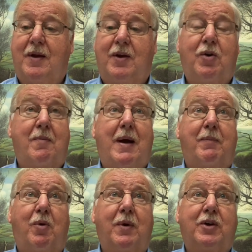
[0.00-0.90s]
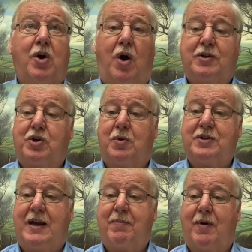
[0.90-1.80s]
You remember when God chose
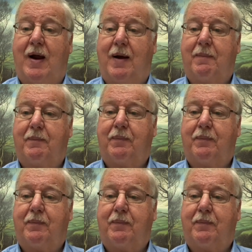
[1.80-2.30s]
Abraham,